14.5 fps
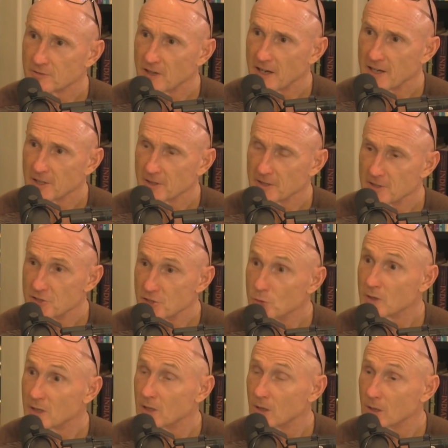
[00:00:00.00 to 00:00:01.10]
fighter and
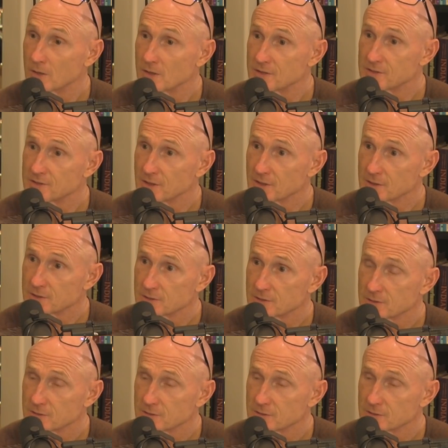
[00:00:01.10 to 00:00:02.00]
doing all these things?